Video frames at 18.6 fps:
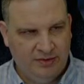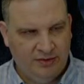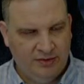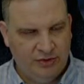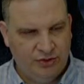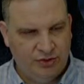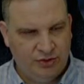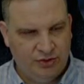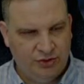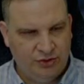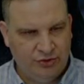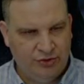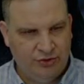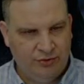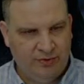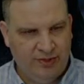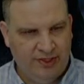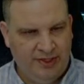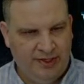
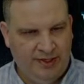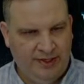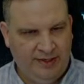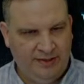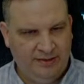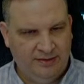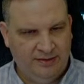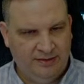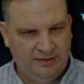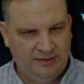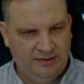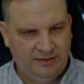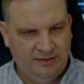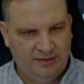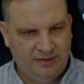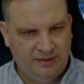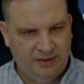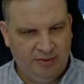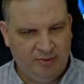Sure, why not?
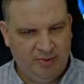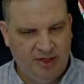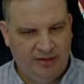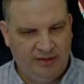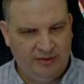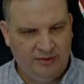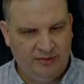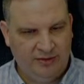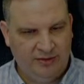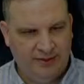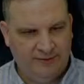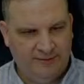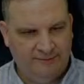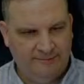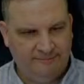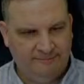It's good banners, right?